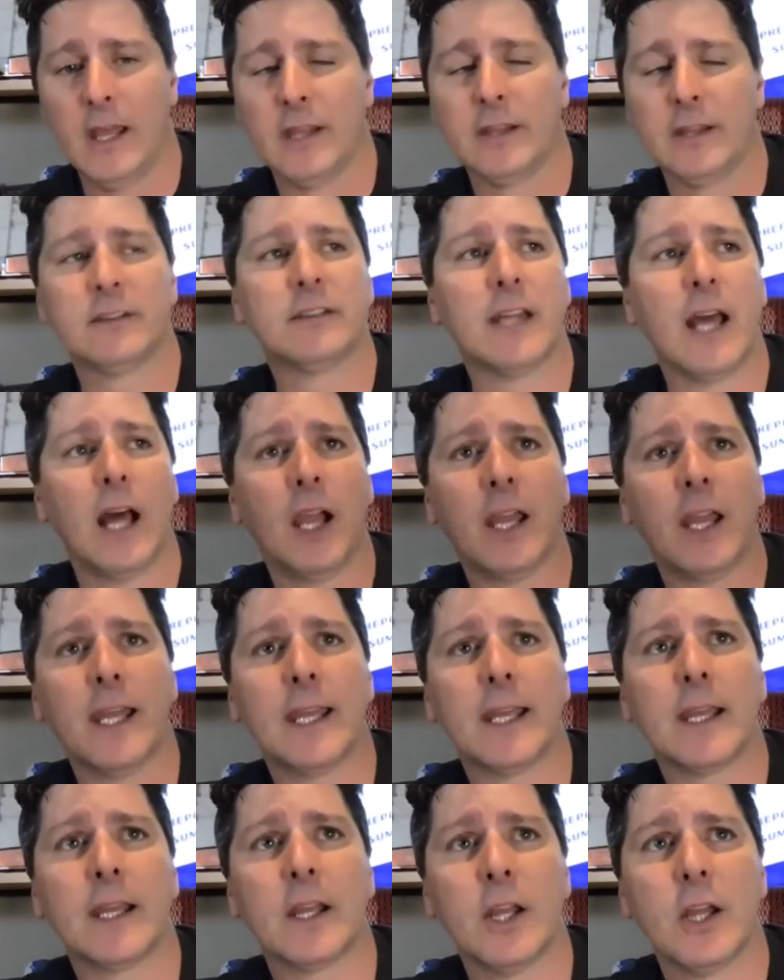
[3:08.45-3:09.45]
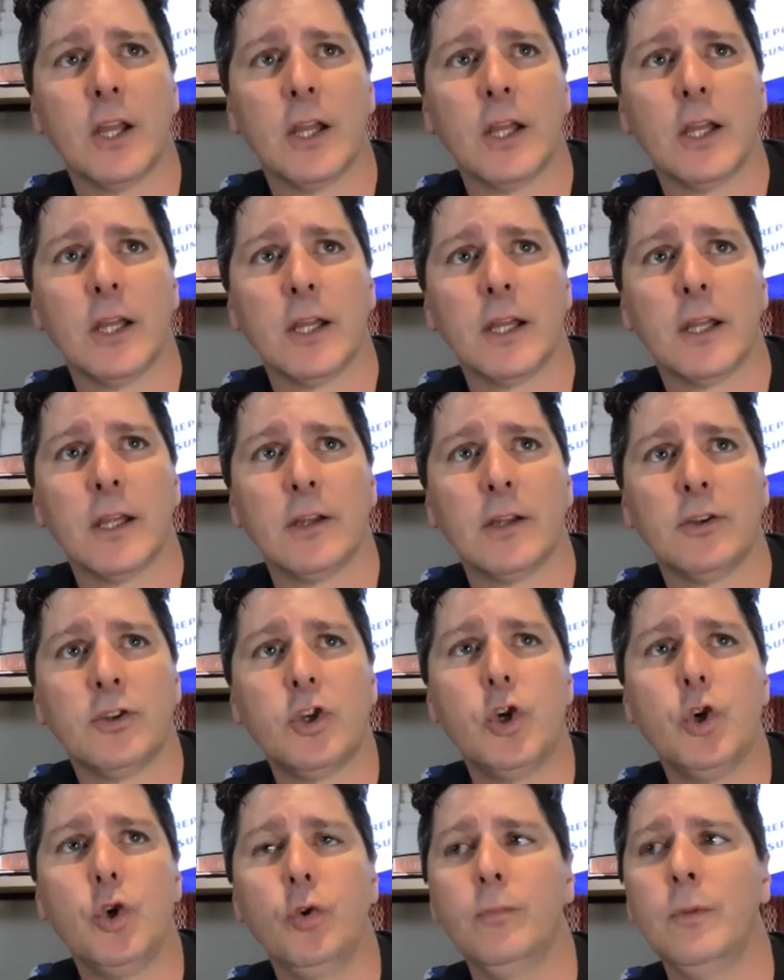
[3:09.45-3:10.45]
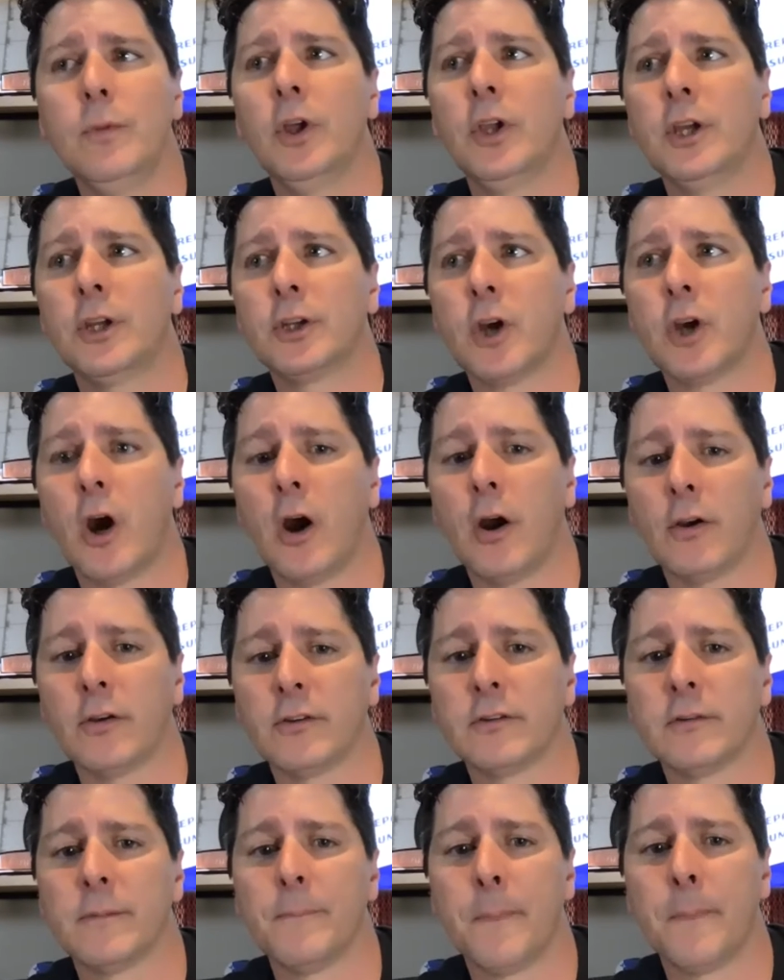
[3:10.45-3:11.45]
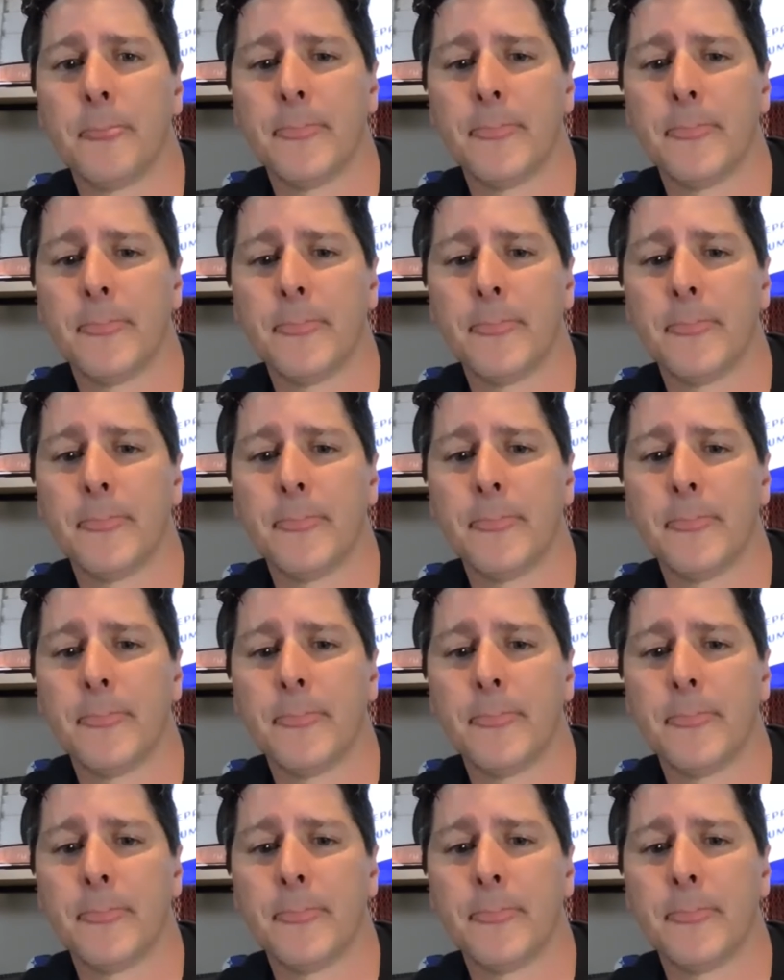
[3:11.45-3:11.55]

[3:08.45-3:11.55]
selling 2 million cars.